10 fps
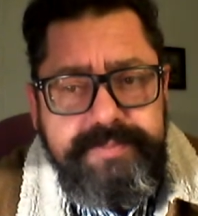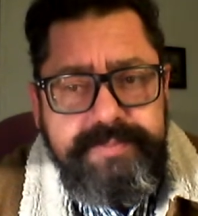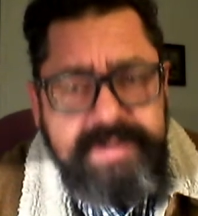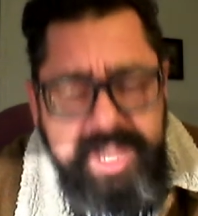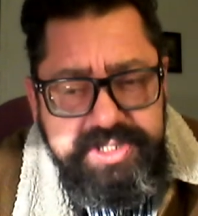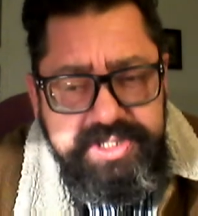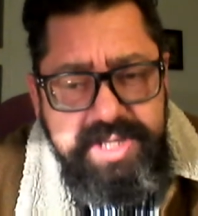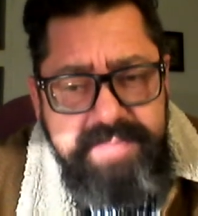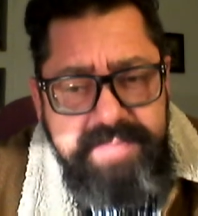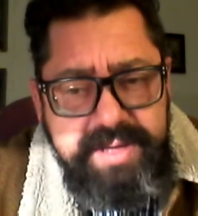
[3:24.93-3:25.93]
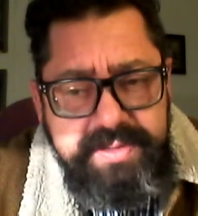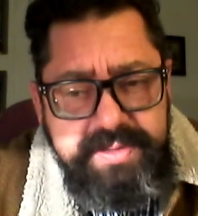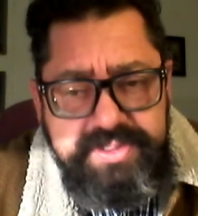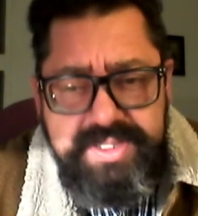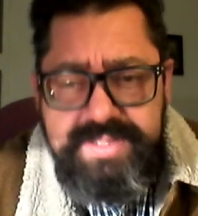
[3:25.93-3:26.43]
So actually, I'm none of
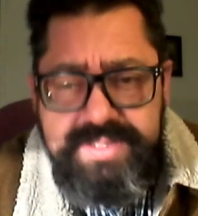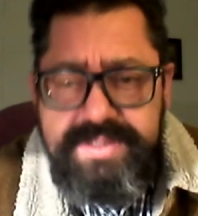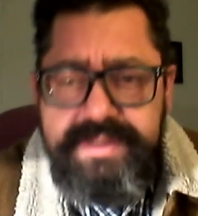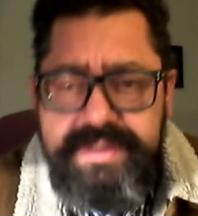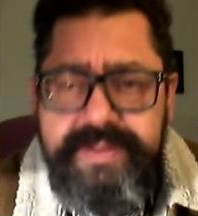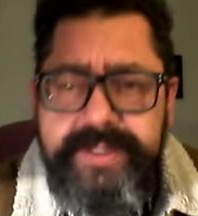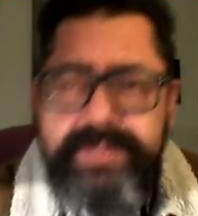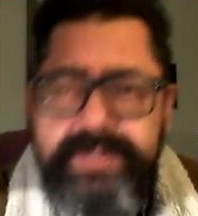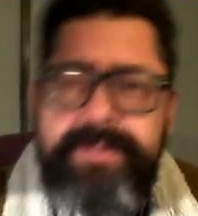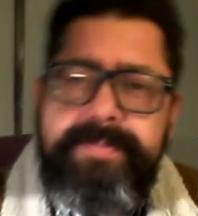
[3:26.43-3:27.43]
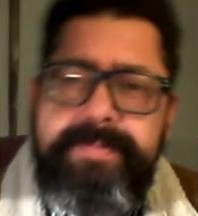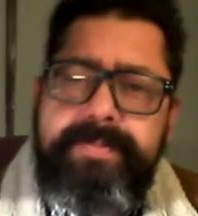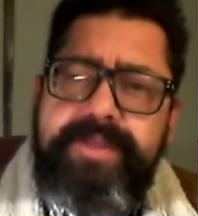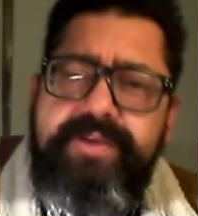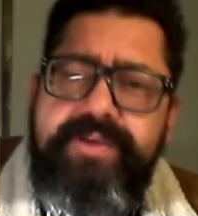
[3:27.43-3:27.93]
those things.
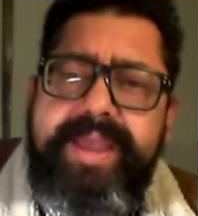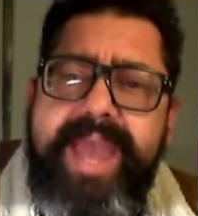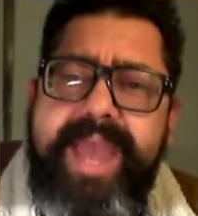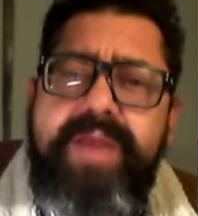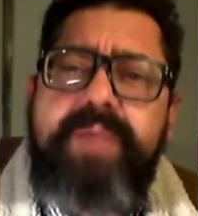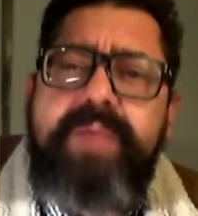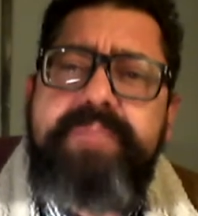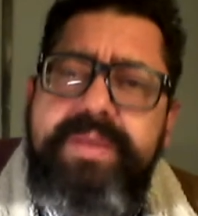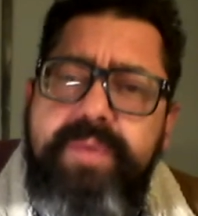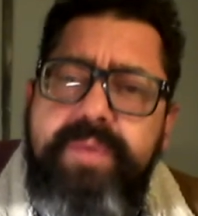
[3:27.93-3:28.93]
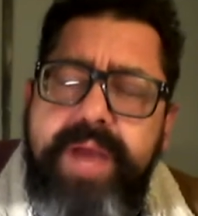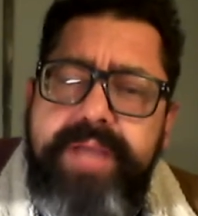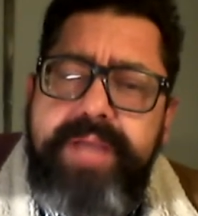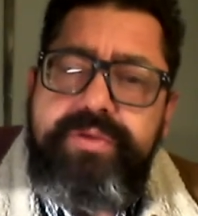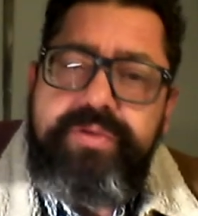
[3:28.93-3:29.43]
So I cannot be what
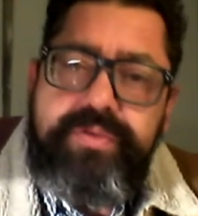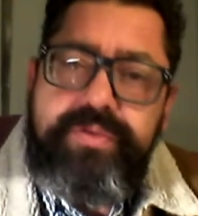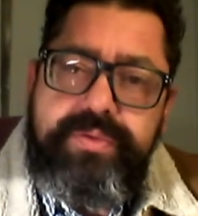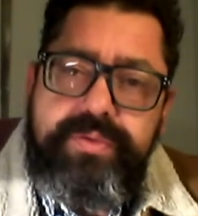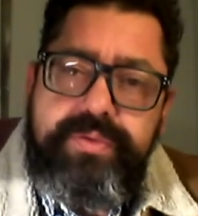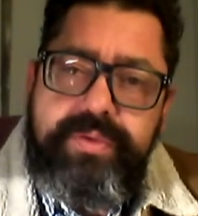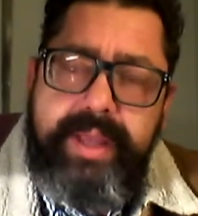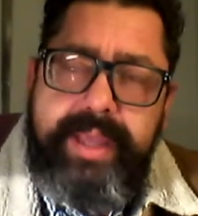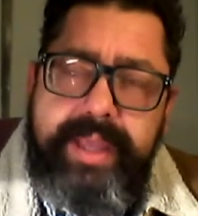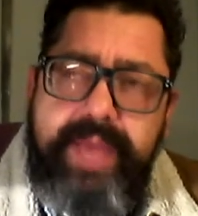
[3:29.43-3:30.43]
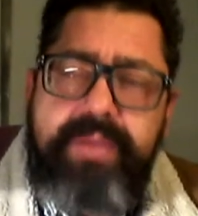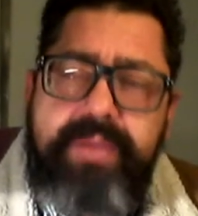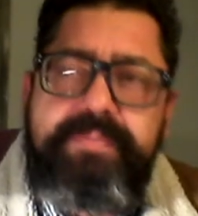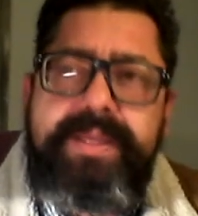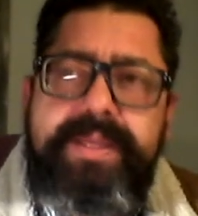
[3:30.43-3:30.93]
I do. I
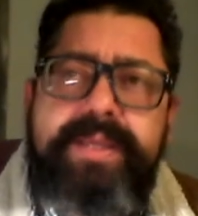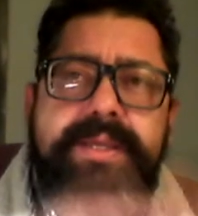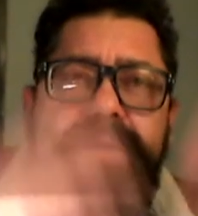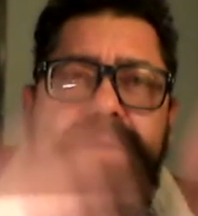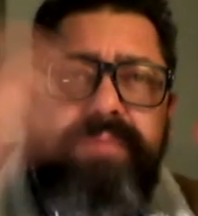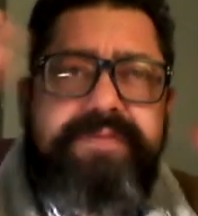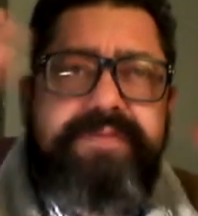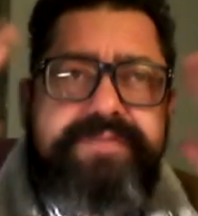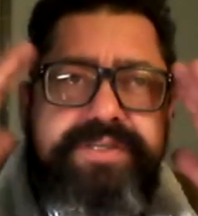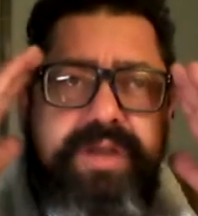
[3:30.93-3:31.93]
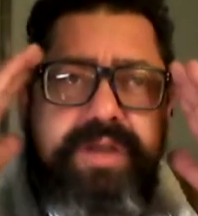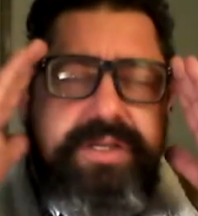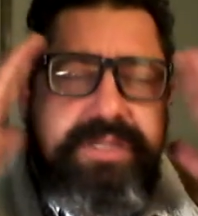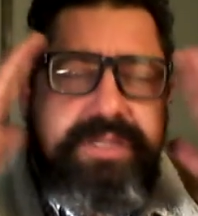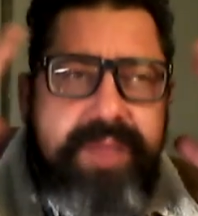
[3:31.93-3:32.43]
cannot be my
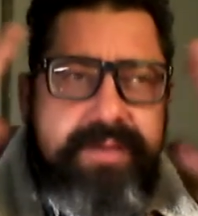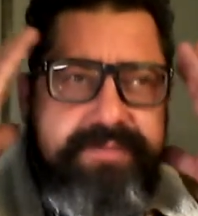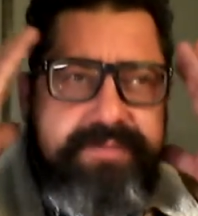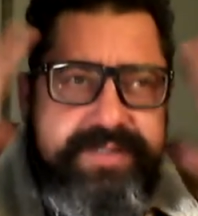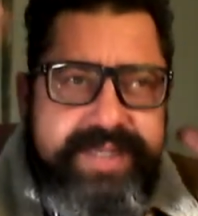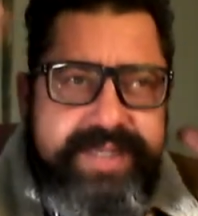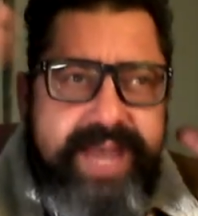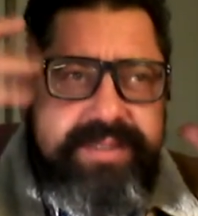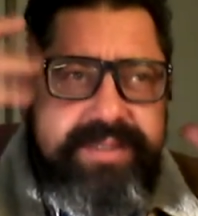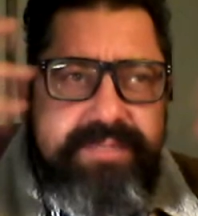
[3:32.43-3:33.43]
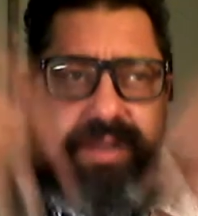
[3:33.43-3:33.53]
physiology, my physicality,